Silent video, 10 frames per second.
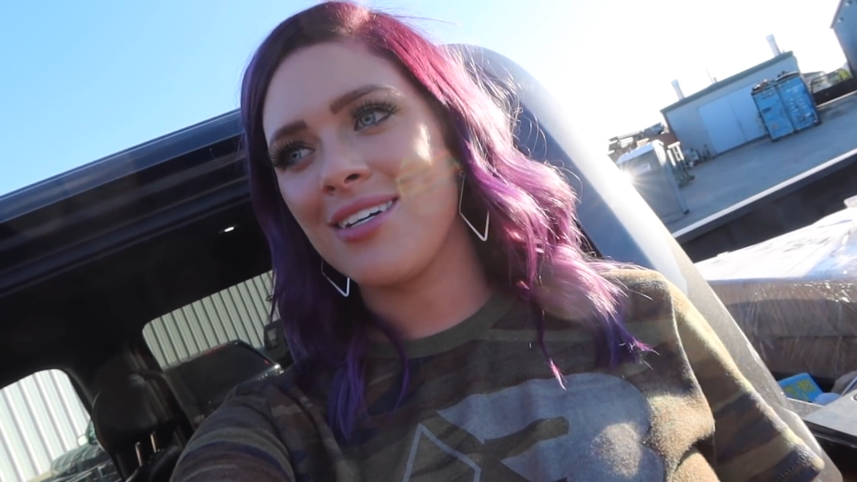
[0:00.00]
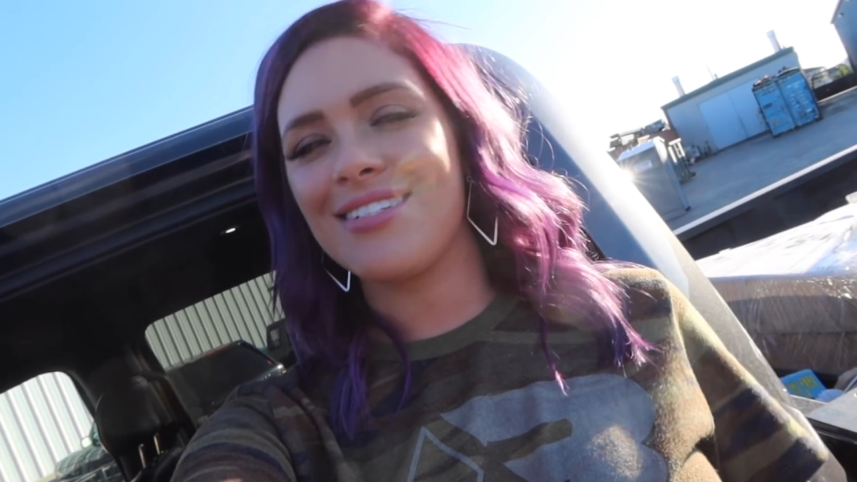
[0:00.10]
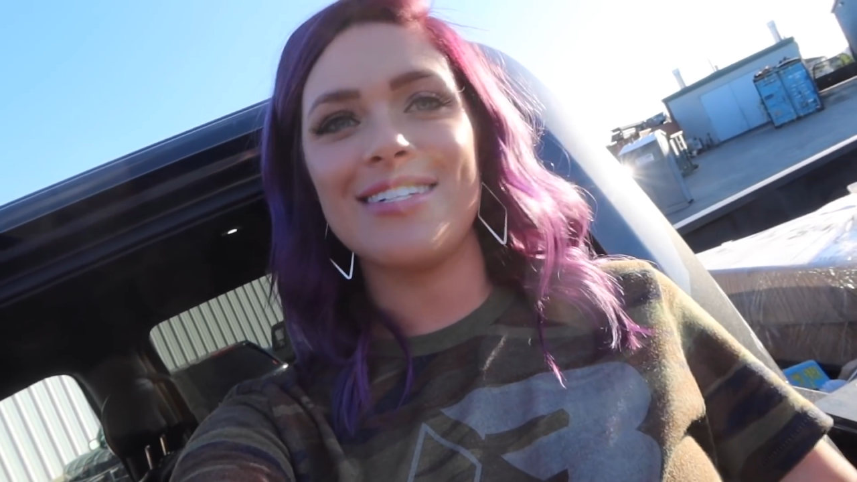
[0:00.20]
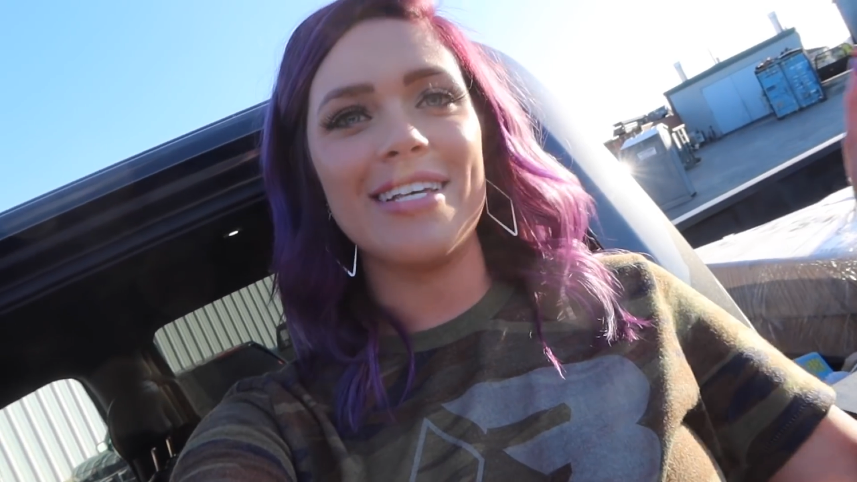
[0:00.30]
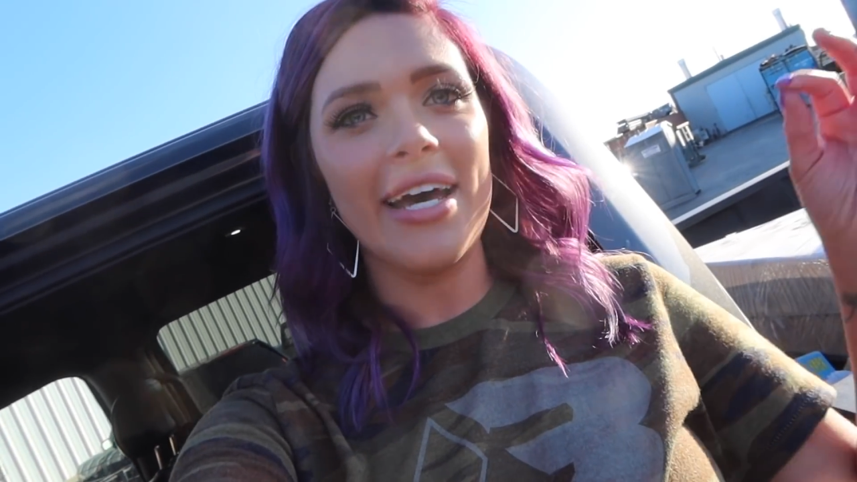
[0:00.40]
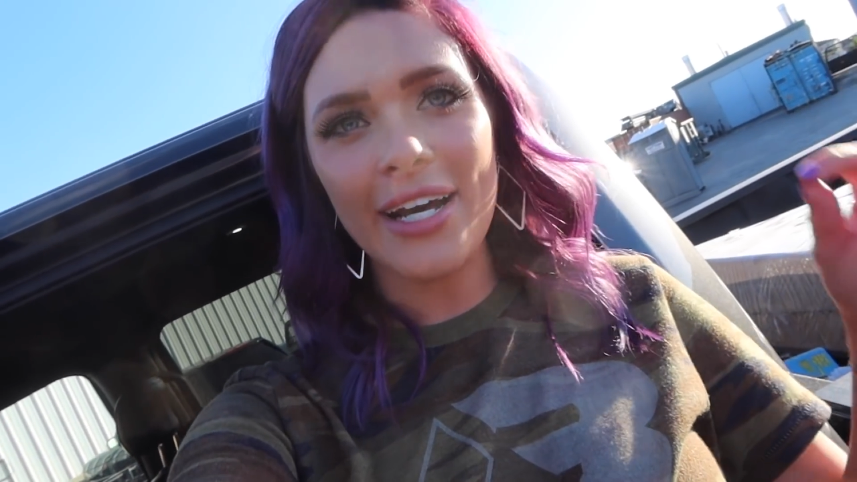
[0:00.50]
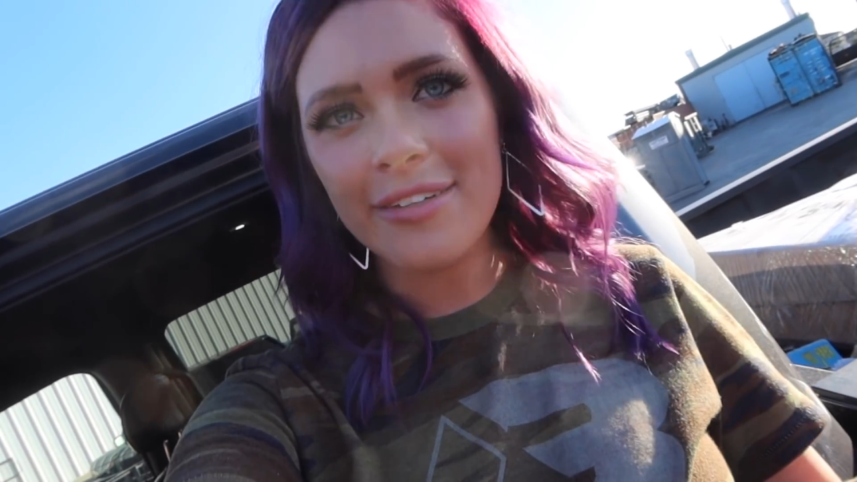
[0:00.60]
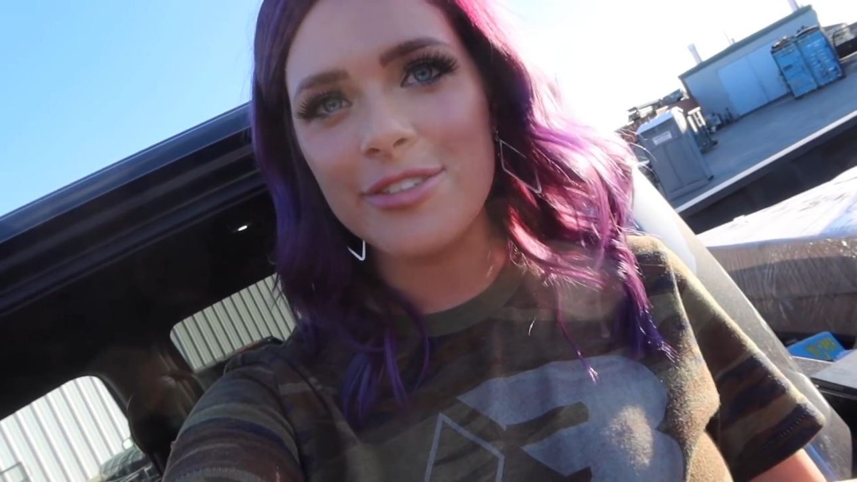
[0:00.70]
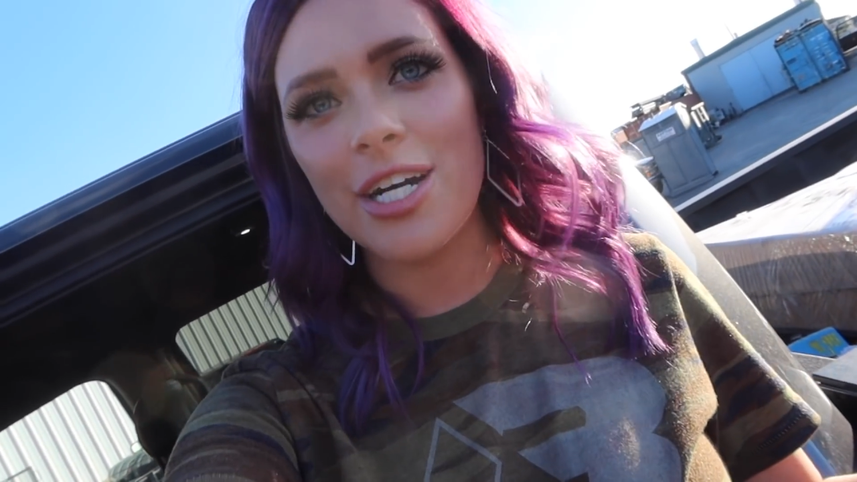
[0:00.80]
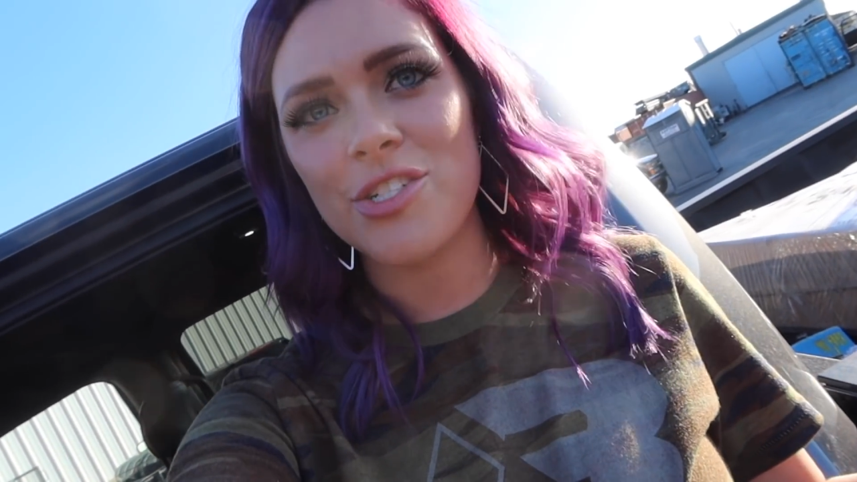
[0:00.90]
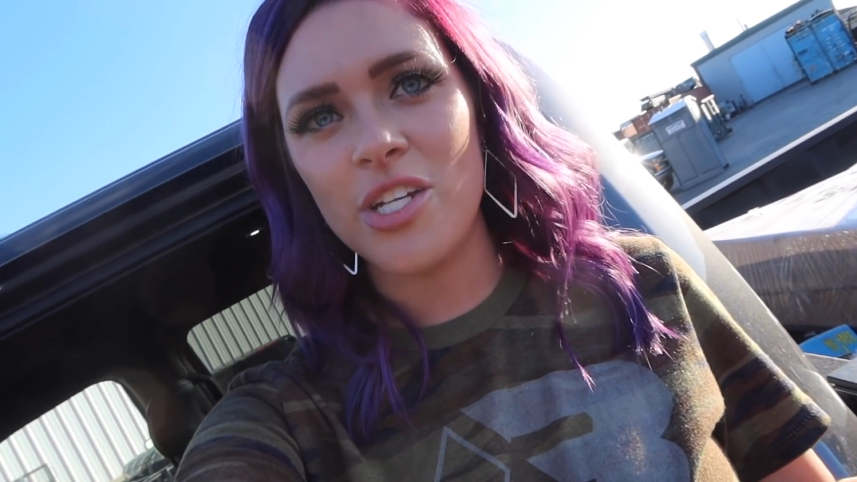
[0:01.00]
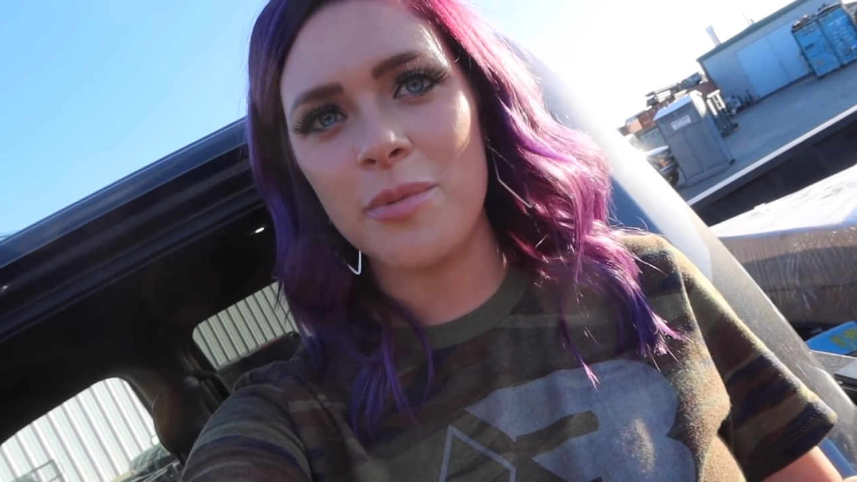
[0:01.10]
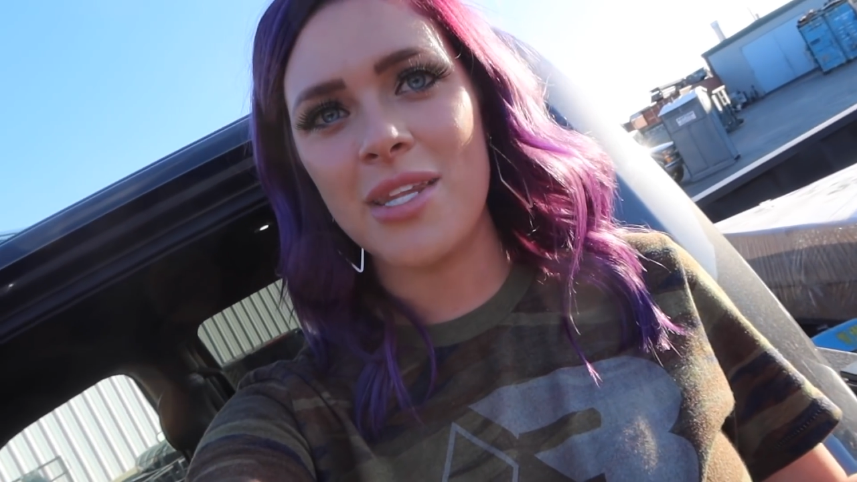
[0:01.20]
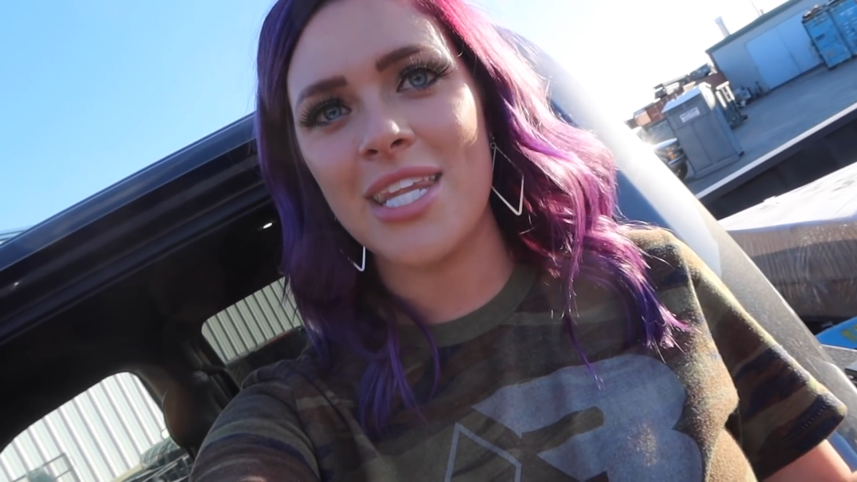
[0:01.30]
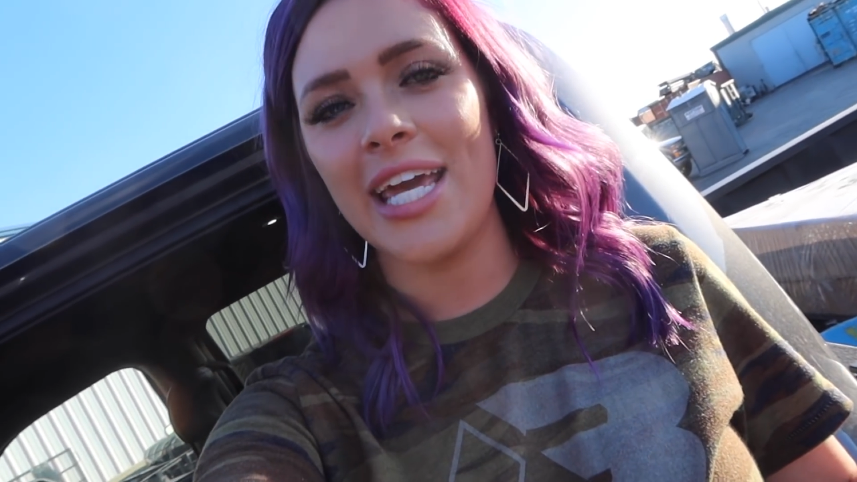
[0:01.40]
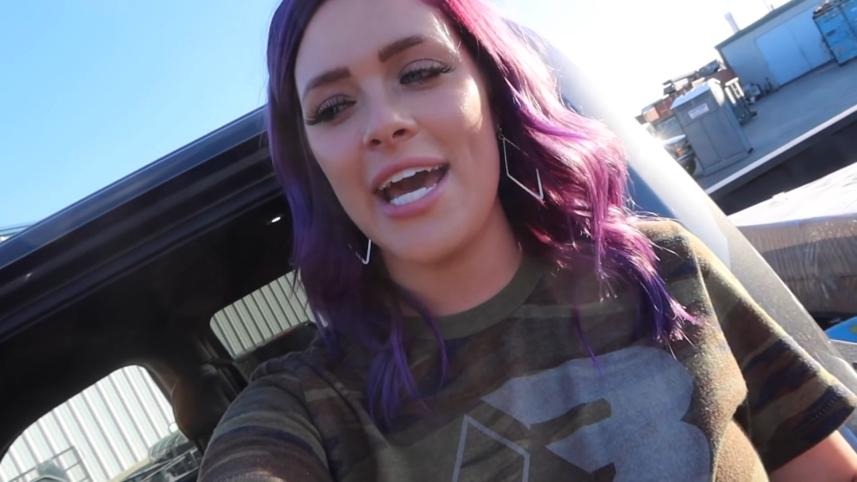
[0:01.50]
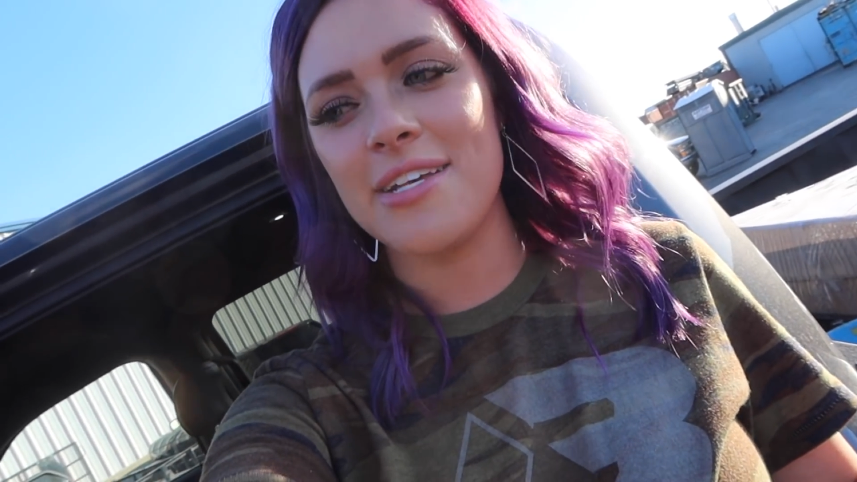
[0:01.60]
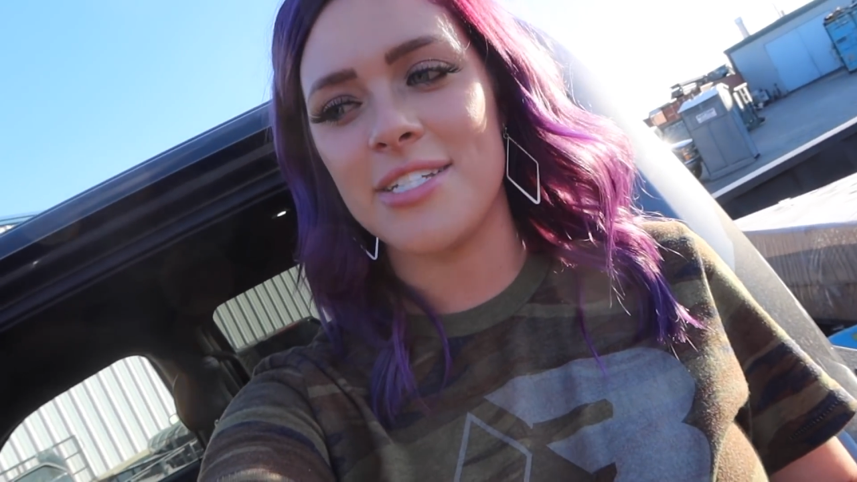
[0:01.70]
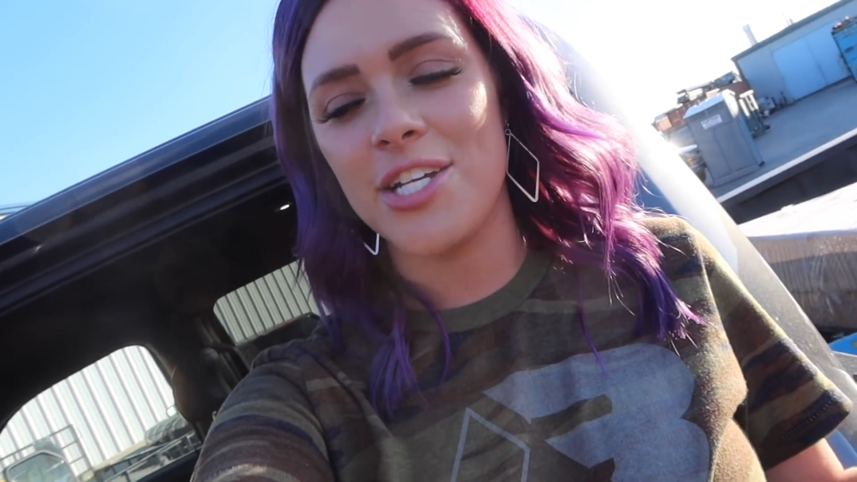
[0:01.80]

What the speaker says: because it's a heck of a lot cheaper than the gas